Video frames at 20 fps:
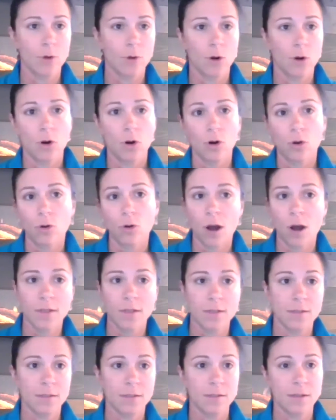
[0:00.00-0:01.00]
cross
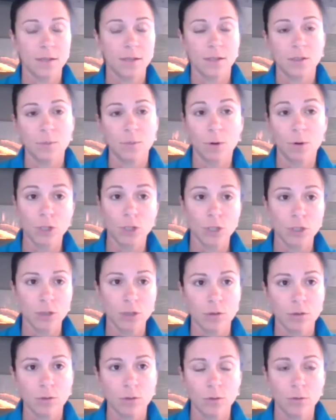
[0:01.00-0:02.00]

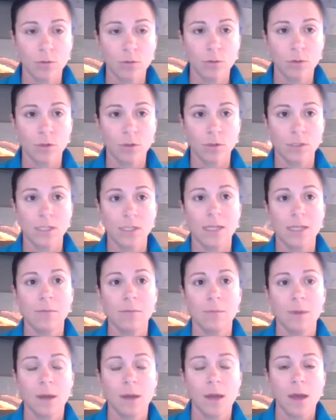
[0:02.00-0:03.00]
exposure through your
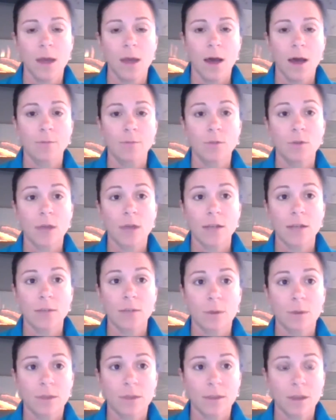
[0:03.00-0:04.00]
team. So that is
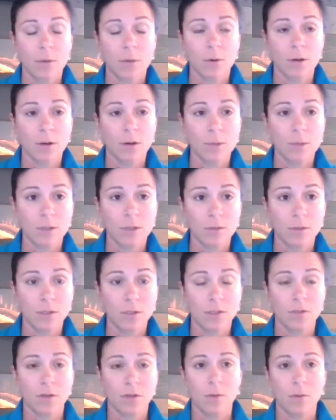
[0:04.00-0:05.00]
one thing that we're going to be
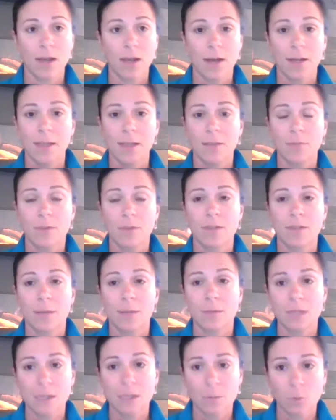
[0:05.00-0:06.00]
doing, so that we kind of keep the
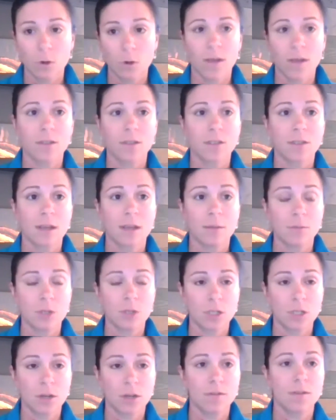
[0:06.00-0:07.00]
same team working the same
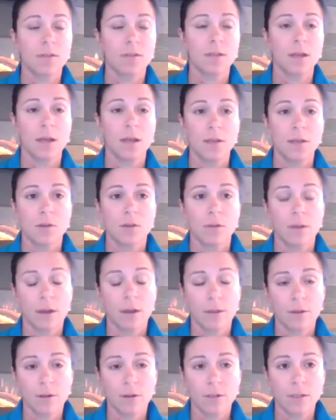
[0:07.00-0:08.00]
shifts, so that
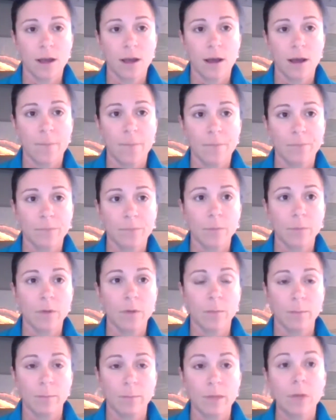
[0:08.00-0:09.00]
there's
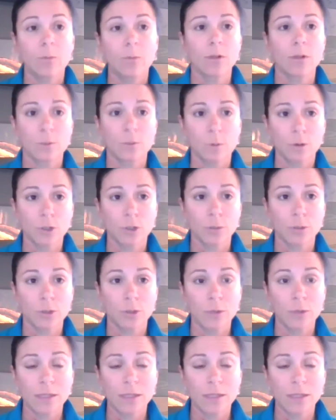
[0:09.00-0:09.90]
minimal exposure between the